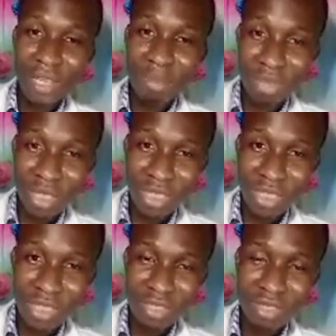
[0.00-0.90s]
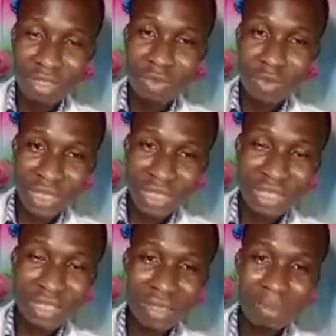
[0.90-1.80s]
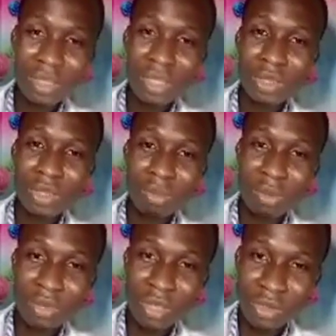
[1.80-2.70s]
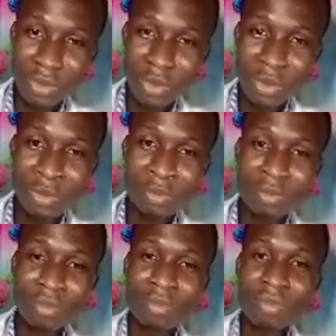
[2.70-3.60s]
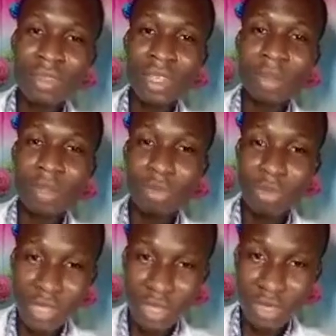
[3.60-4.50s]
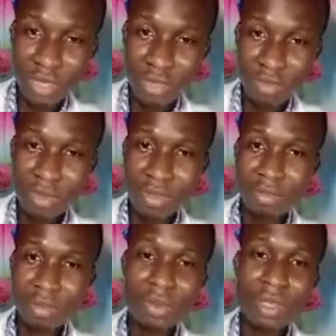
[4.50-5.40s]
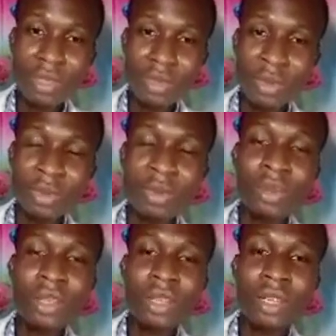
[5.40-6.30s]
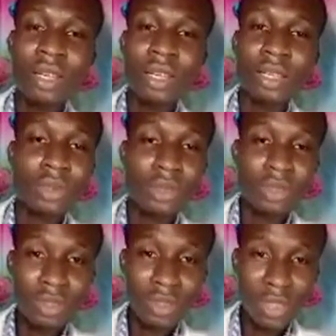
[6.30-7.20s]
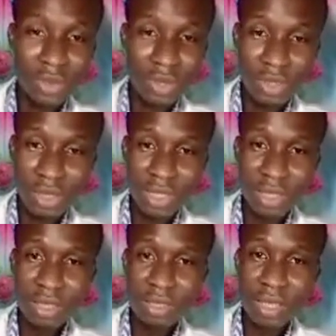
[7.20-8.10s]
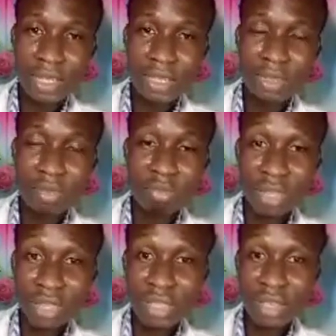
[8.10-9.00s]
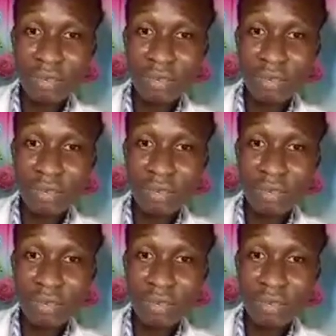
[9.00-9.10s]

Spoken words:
a blessed week. May the Lord be with us all. May the Lord protect us. May the Lord be with us all. So next week's discussion is titled plantar